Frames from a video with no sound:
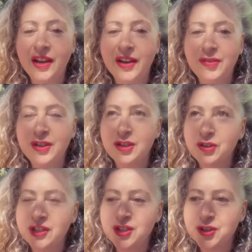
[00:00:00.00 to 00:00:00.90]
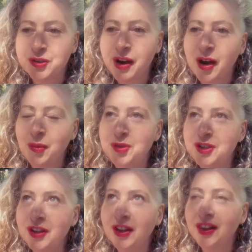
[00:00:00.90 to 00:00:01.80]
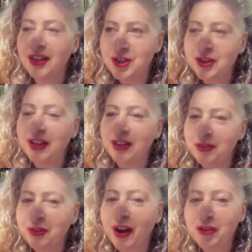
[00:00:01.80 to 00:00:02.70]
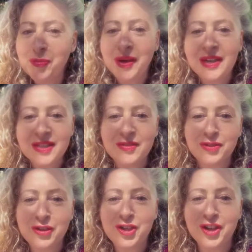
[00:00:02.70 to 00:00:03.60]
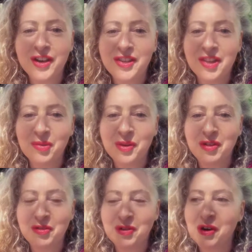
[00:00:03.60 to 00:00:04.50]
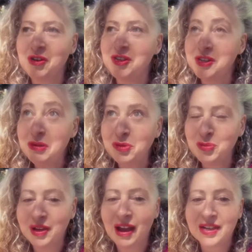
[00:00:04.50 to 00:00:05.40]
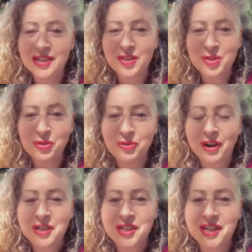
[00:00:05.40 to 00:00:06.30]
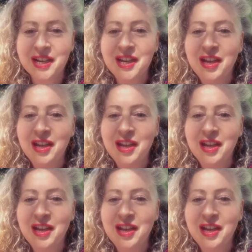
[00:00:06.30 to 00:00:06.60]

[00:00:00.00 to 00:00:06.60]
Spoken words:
I've literally just grabbed the 5 minutes of sunshine that we seem to be getting so far today,